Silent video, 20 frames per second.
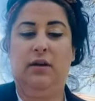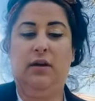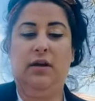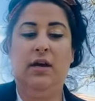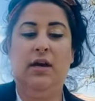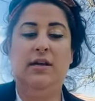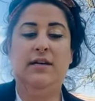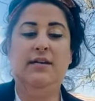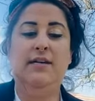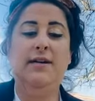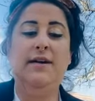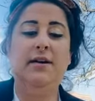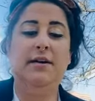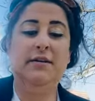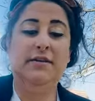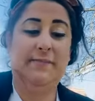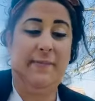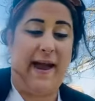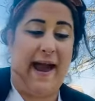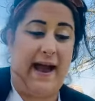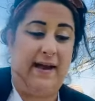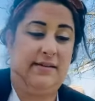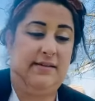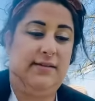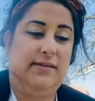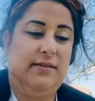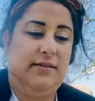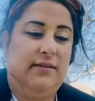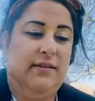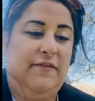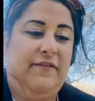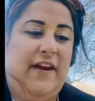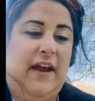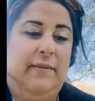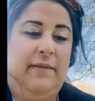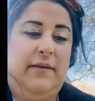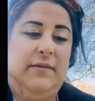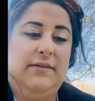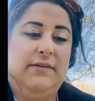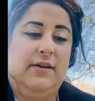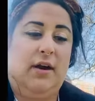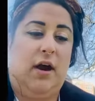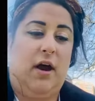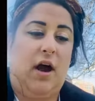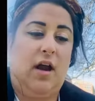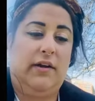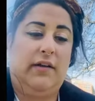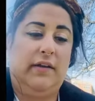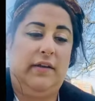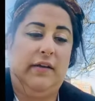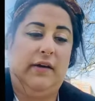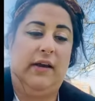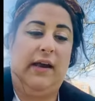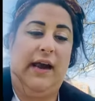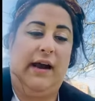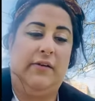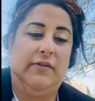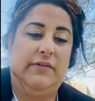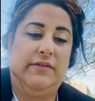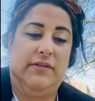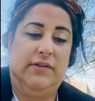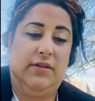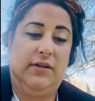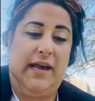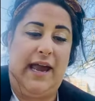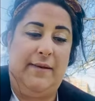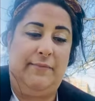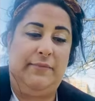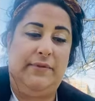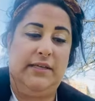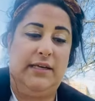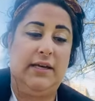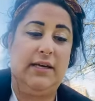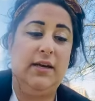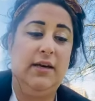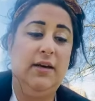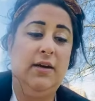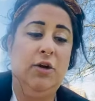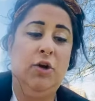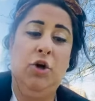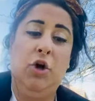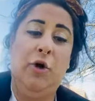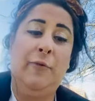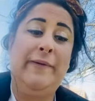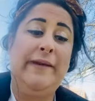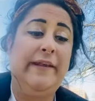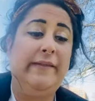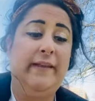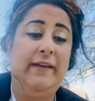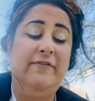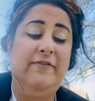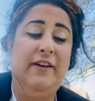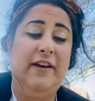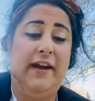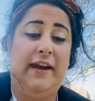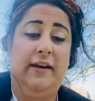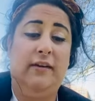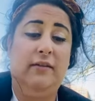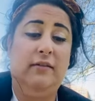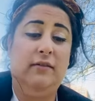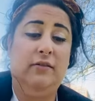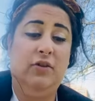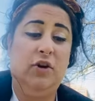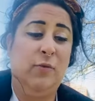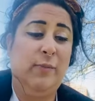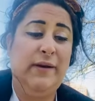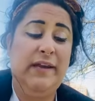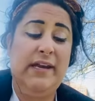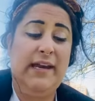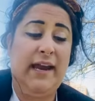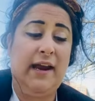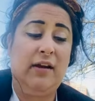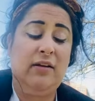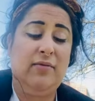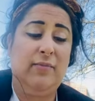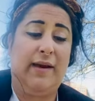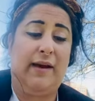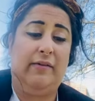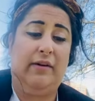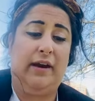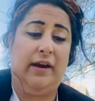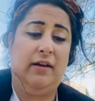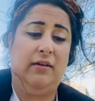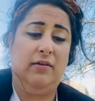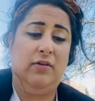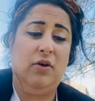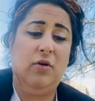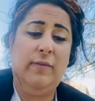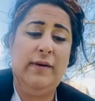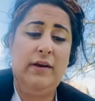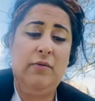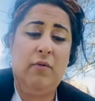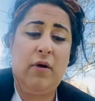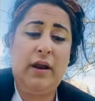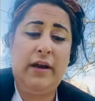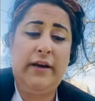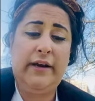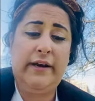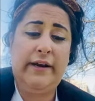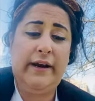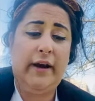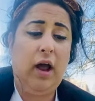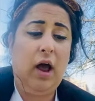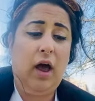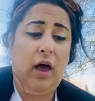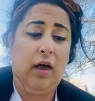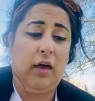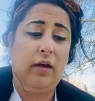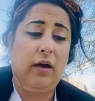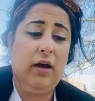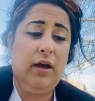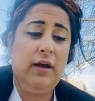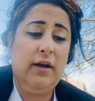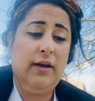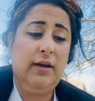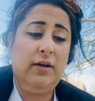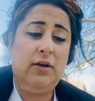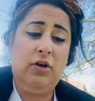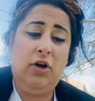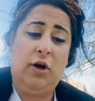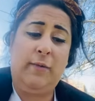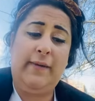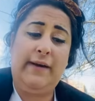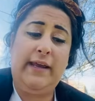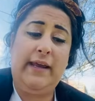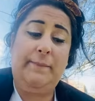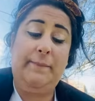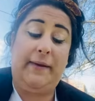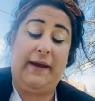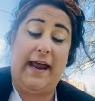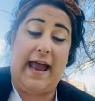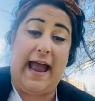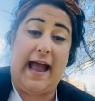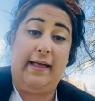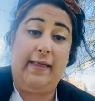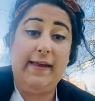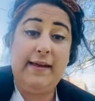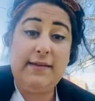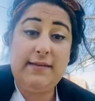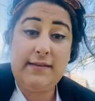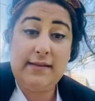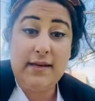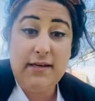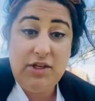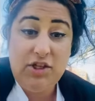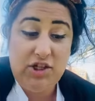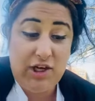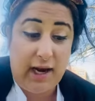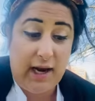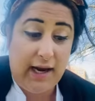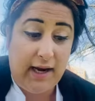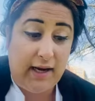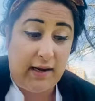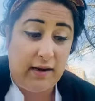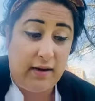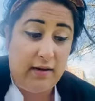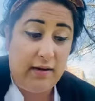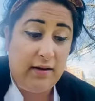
Years passed. The family was gone. The little house stood empty. Nobody lived in it. Nobody cared about it. Nobody wanted it at all. Nobody but Alice and Jane.